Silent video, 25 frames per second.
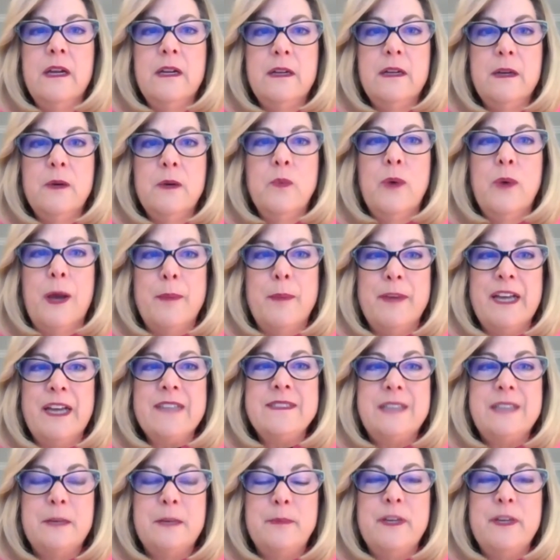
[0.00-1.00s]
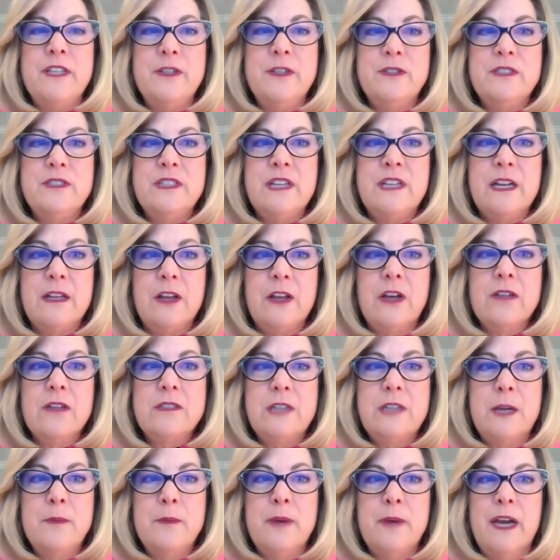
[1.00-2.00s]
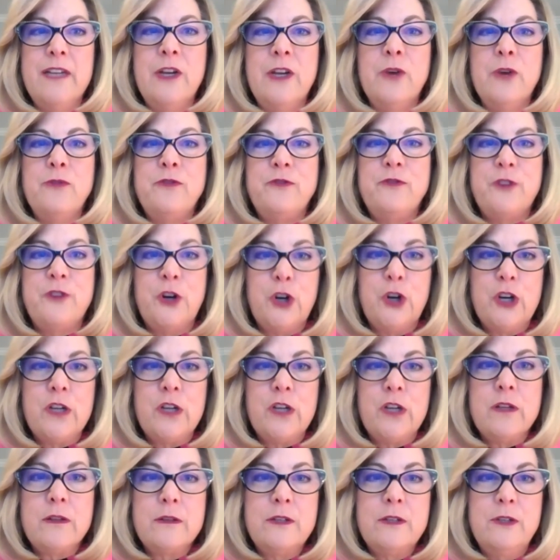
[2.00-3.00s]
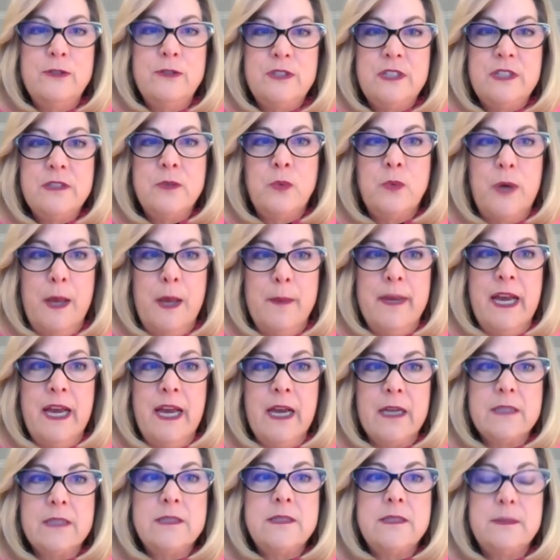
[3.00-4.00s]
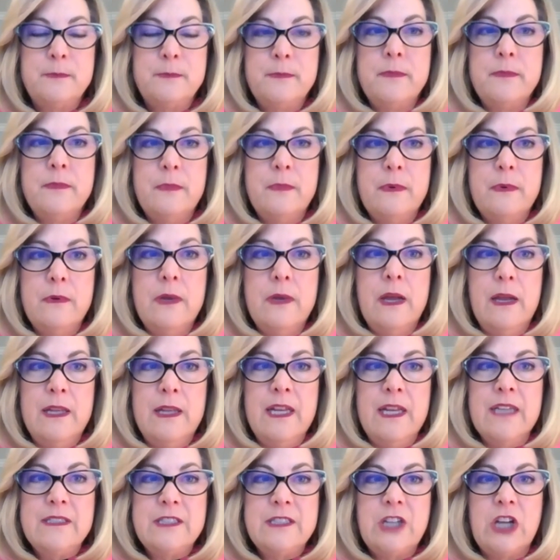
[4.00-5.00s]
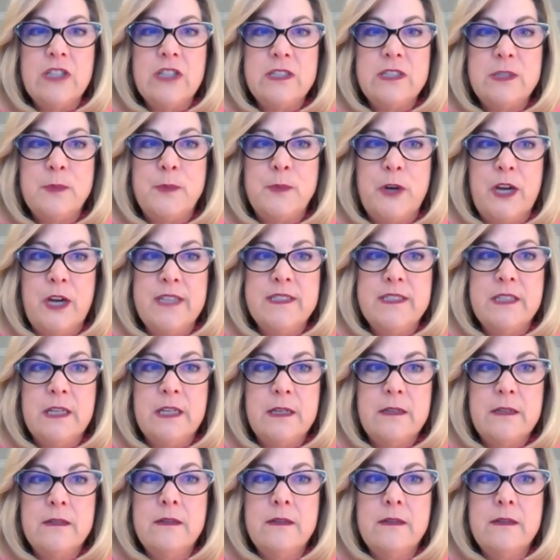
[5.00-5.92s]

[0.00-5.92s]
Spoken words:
WebEx, they've been using it a long time. I know FERC uses WebEx, and that's not surprising.